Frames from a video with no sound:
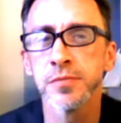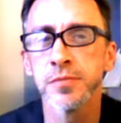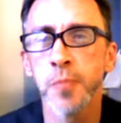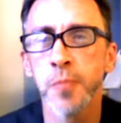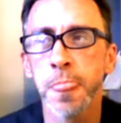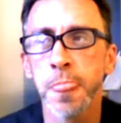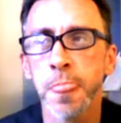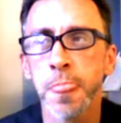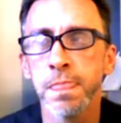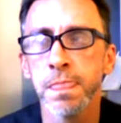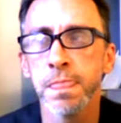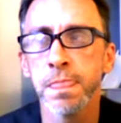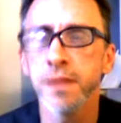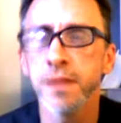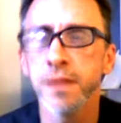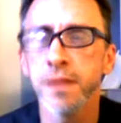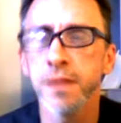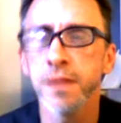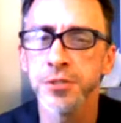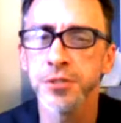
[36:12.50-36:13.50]
and of course,
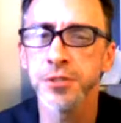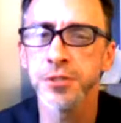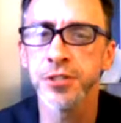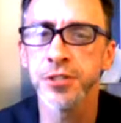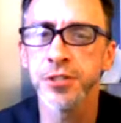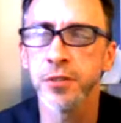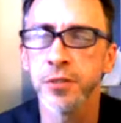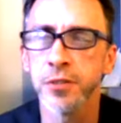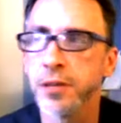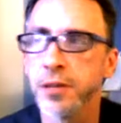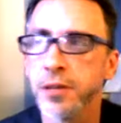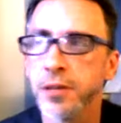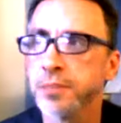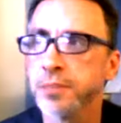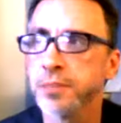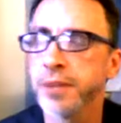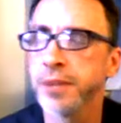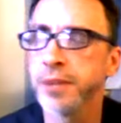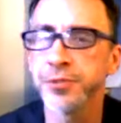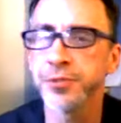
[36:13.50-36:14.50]
my Patrick
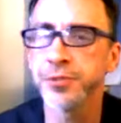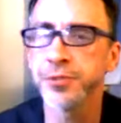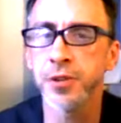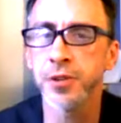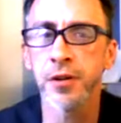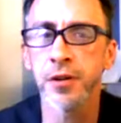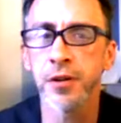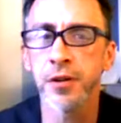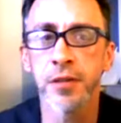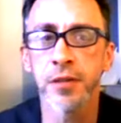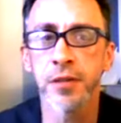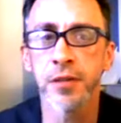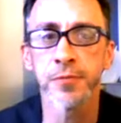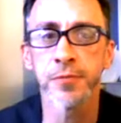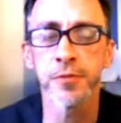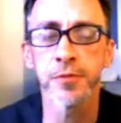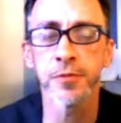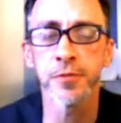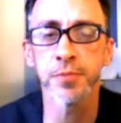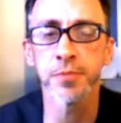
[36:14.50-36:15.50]
R. Kempfer
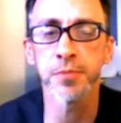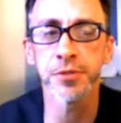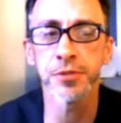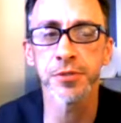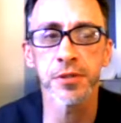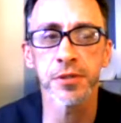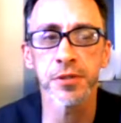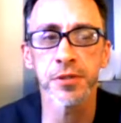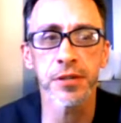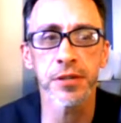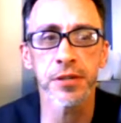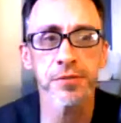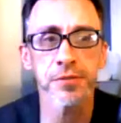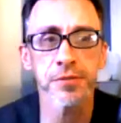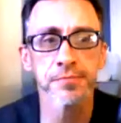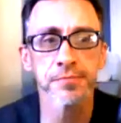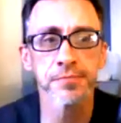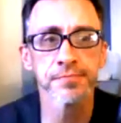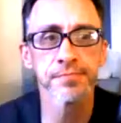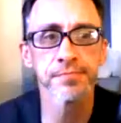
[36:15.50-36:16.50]
personal account.
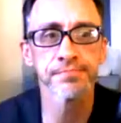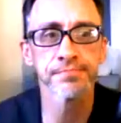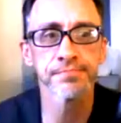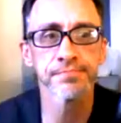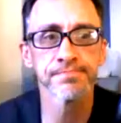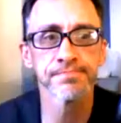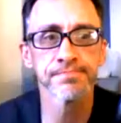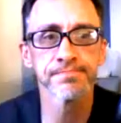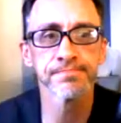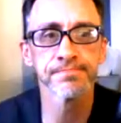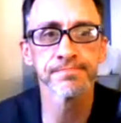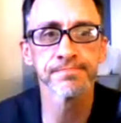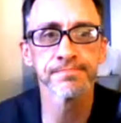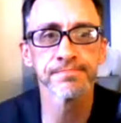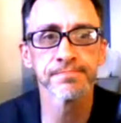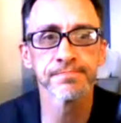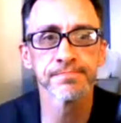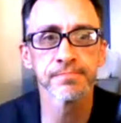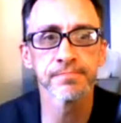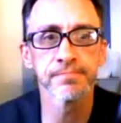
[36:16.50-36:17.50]

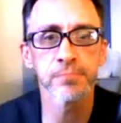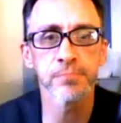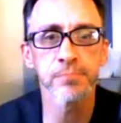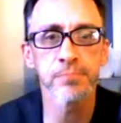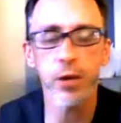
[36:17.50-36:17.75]
All right,